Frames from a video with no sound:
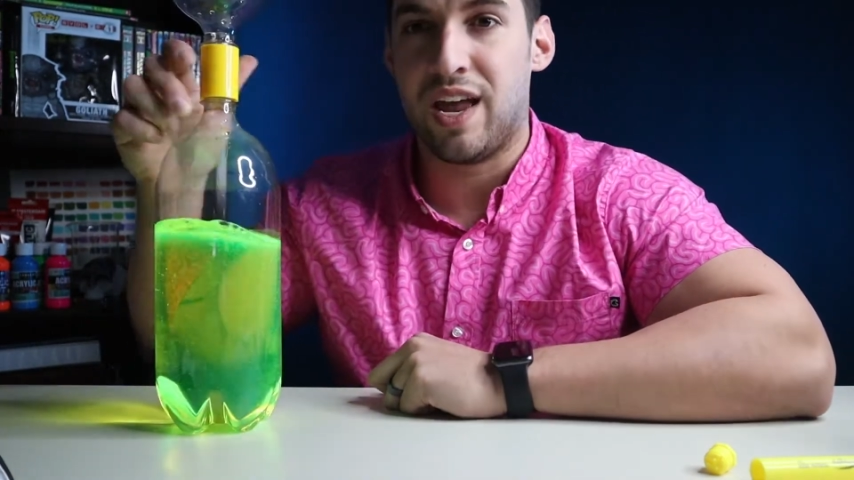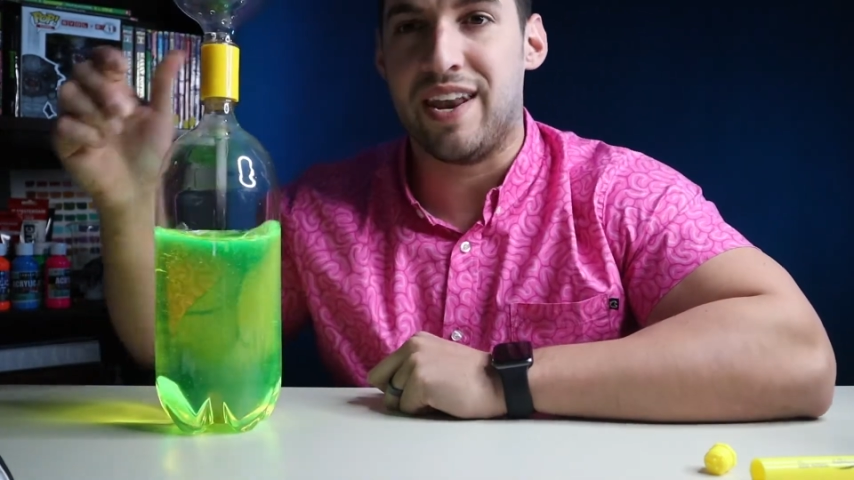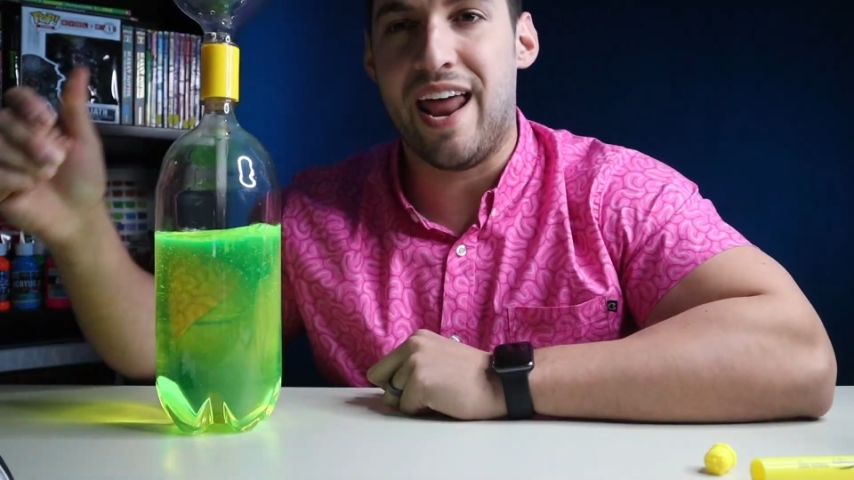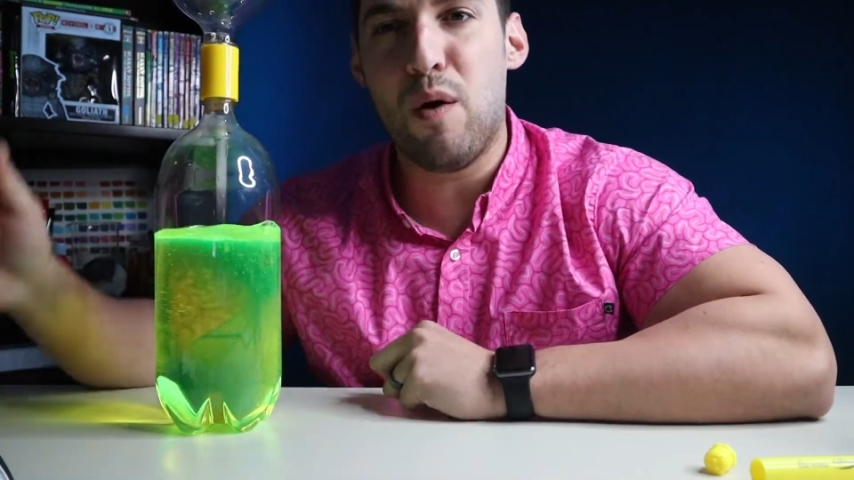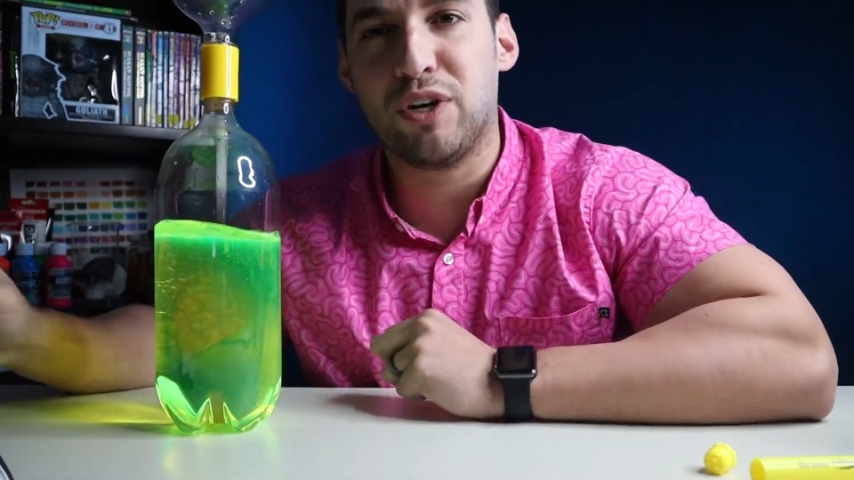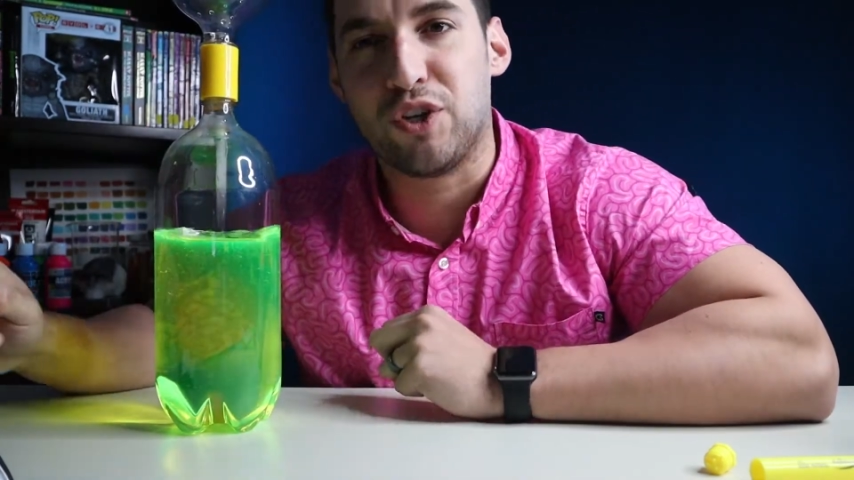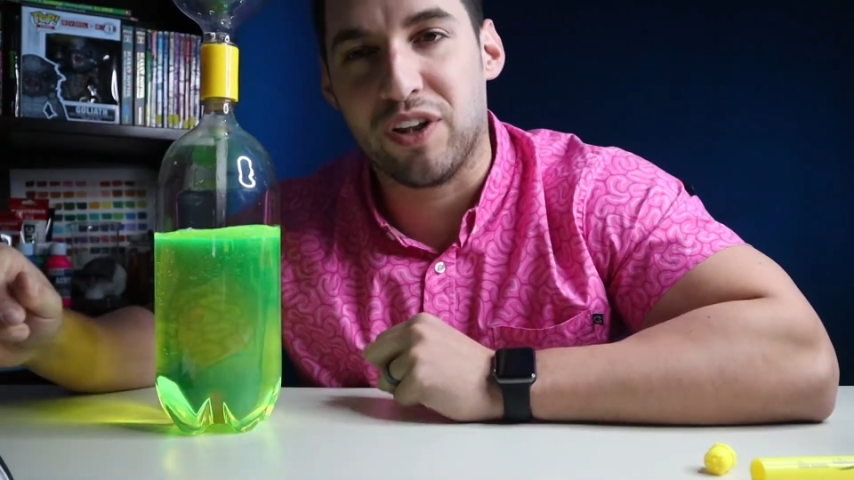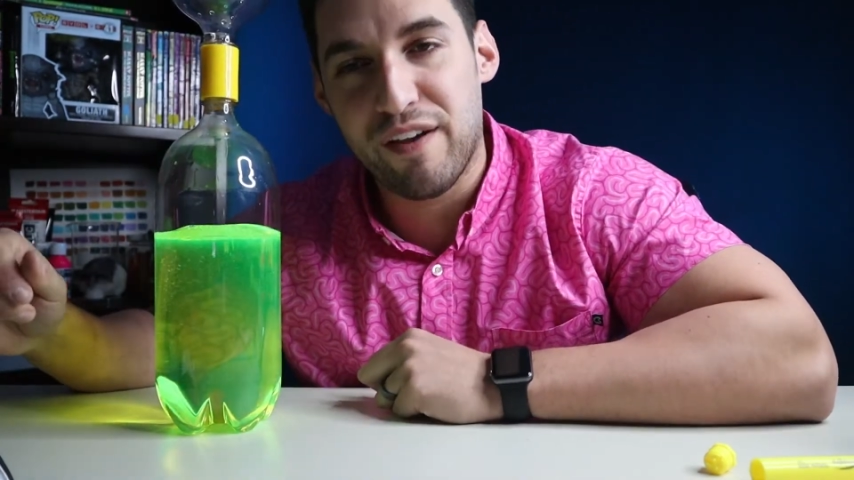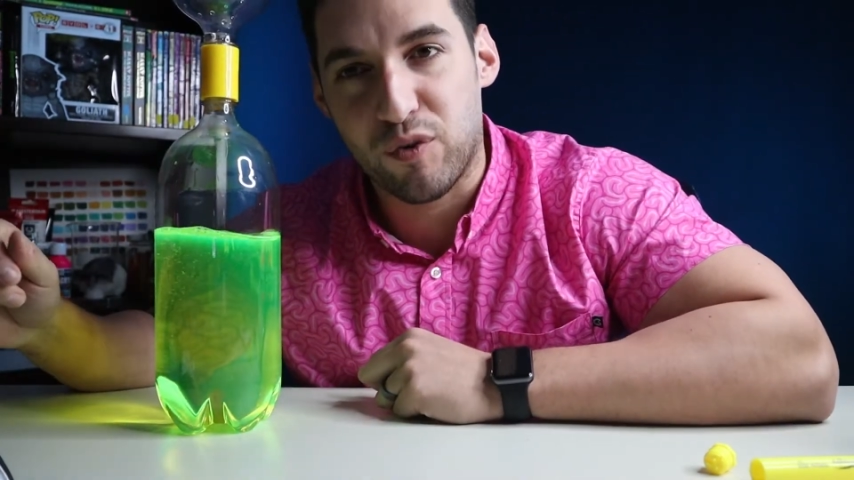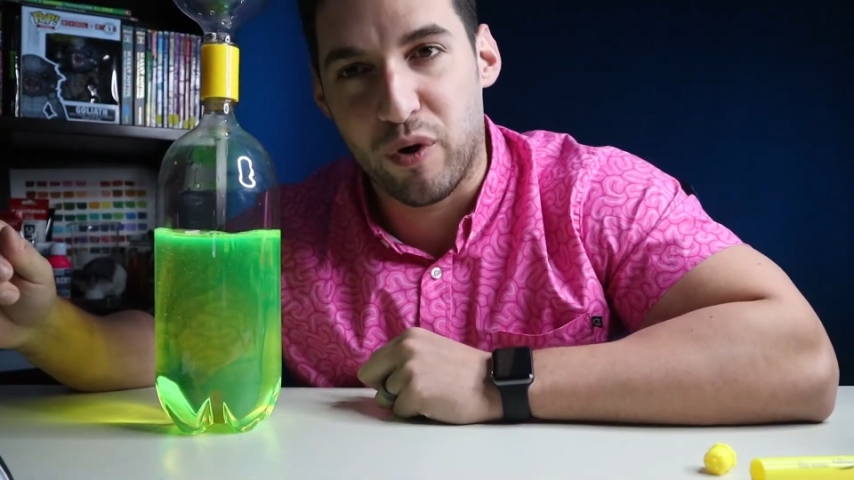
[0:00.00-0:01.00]
Now what you're
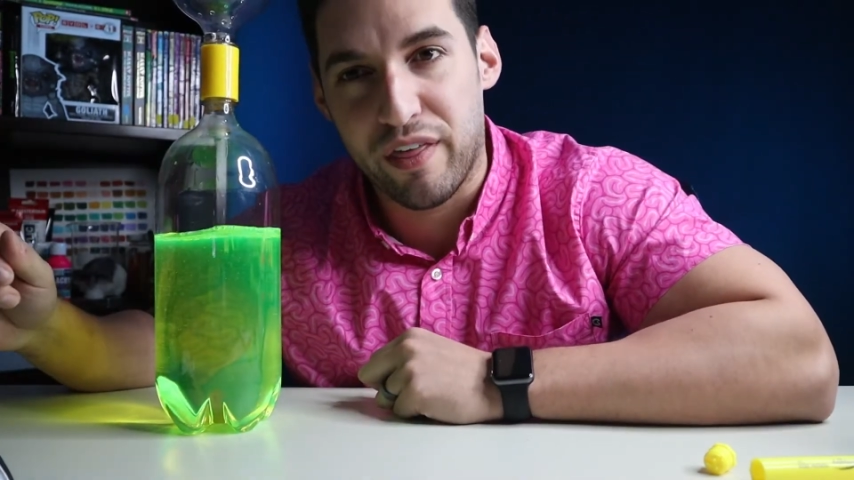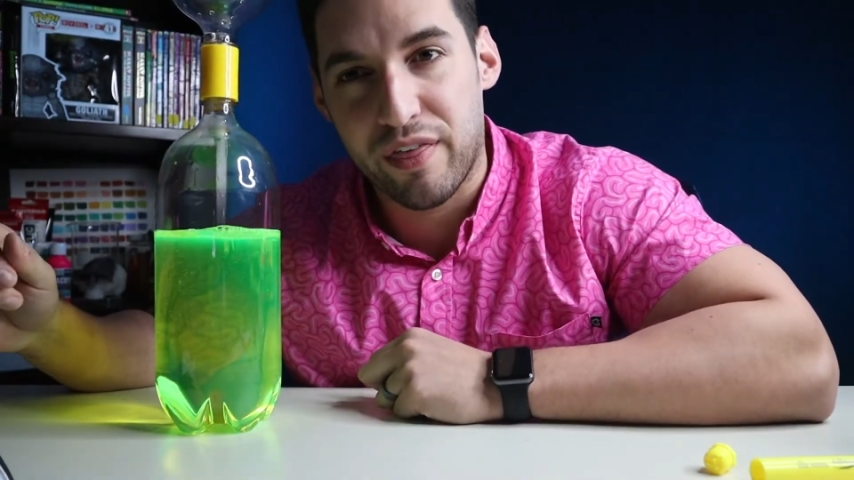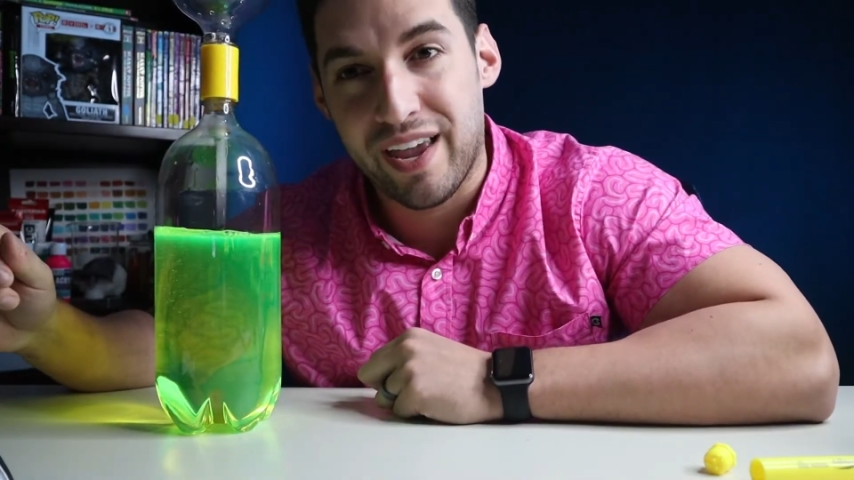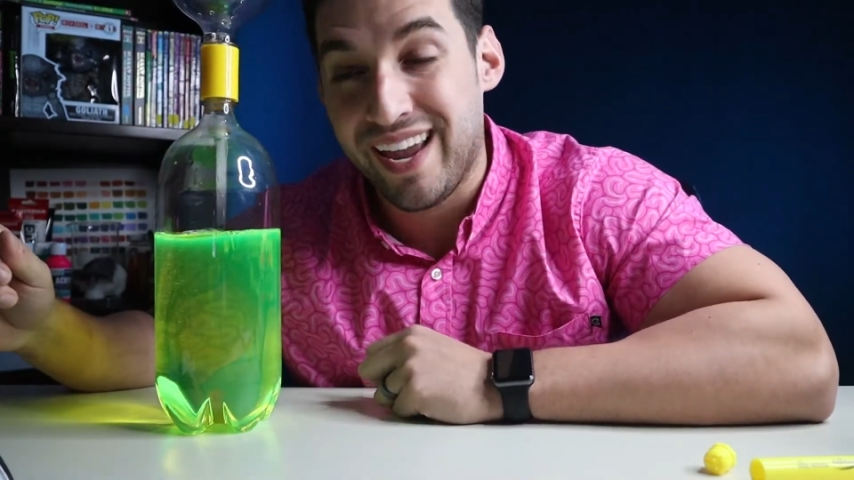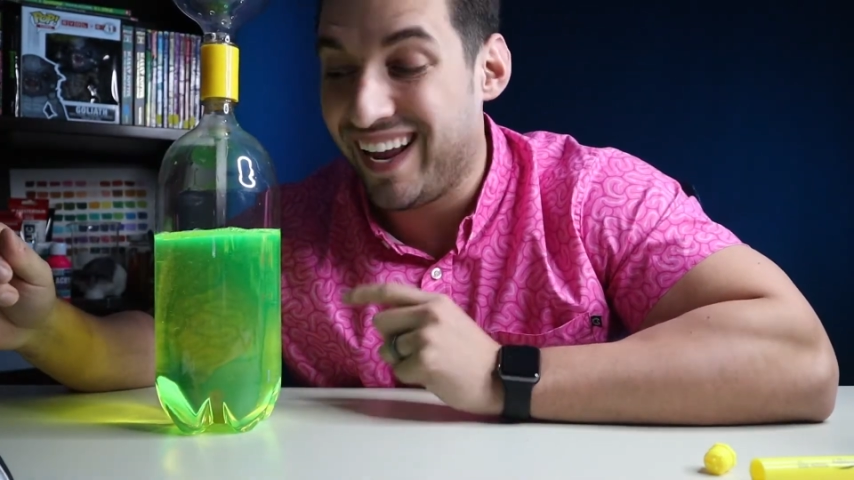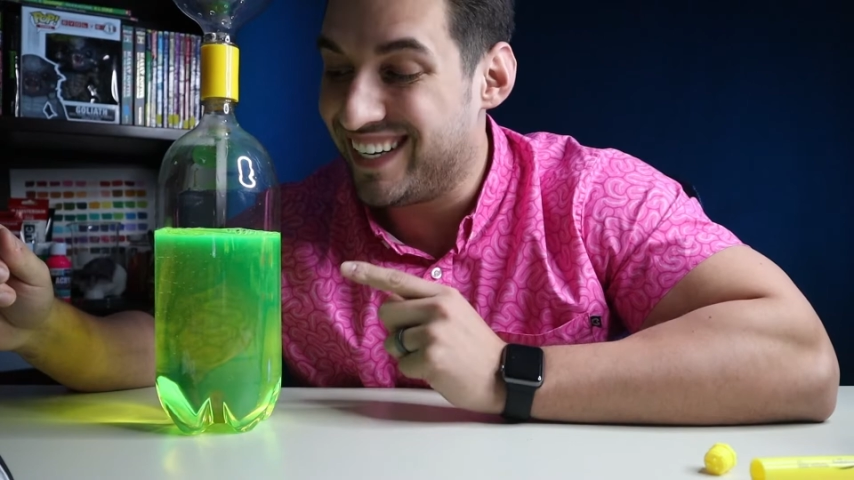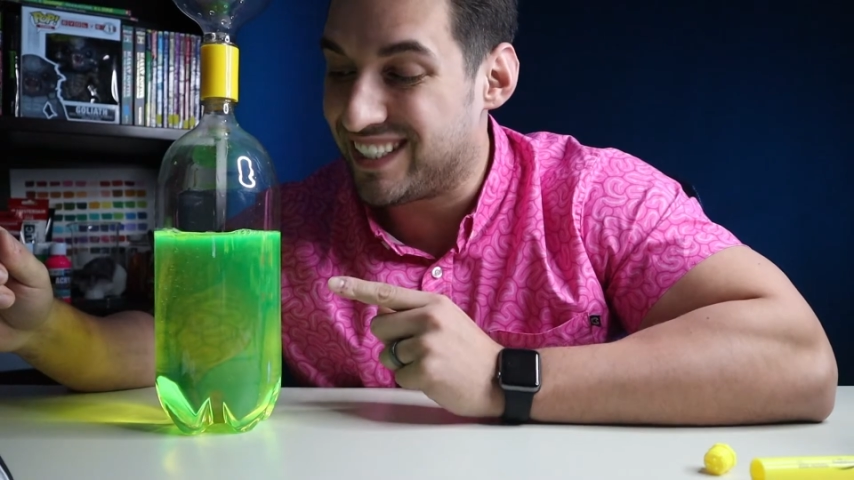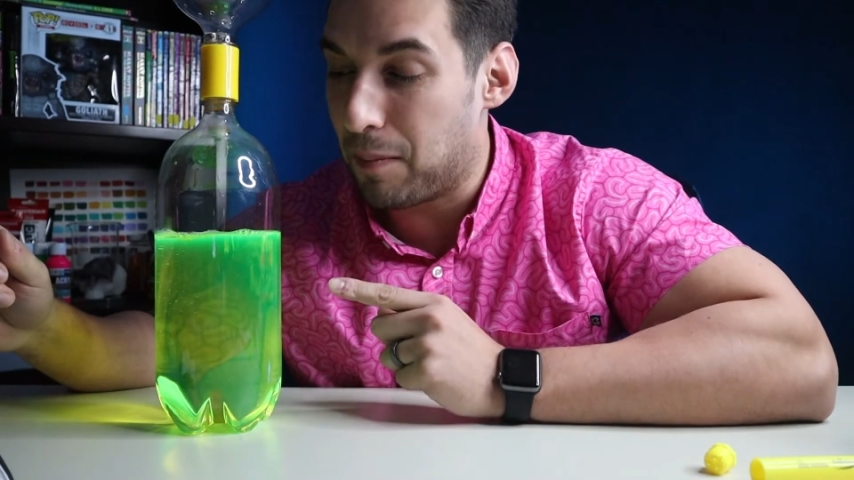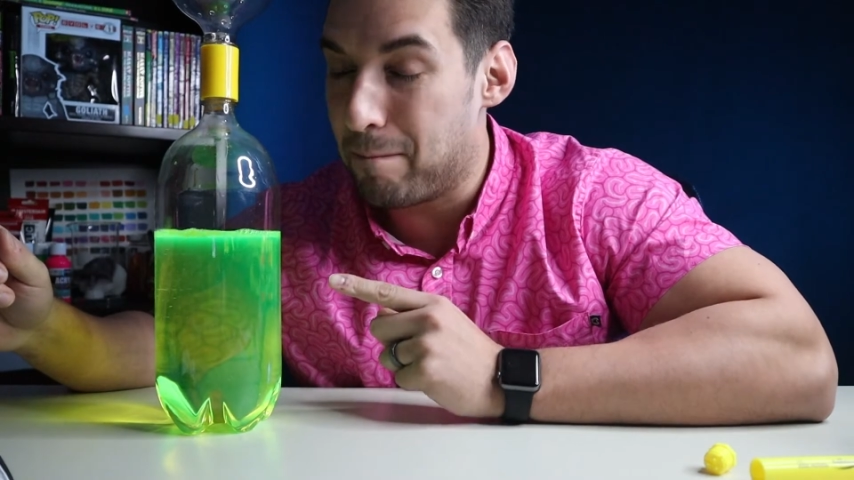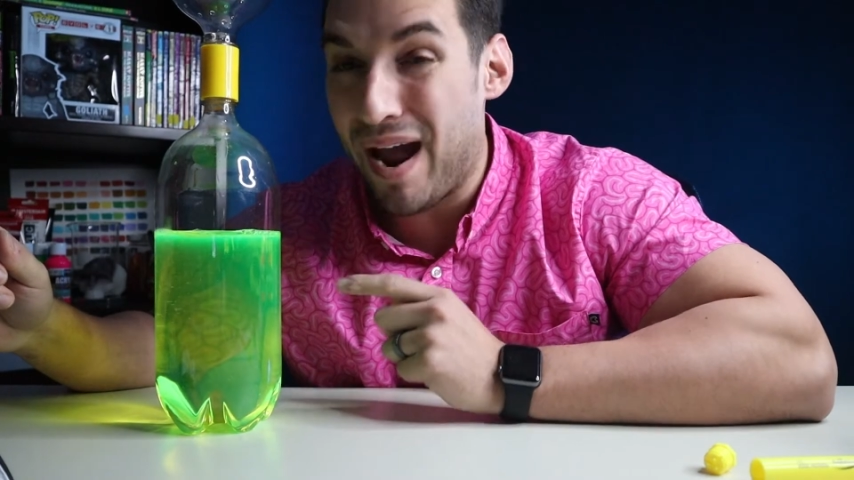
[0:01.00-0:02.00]
left with is some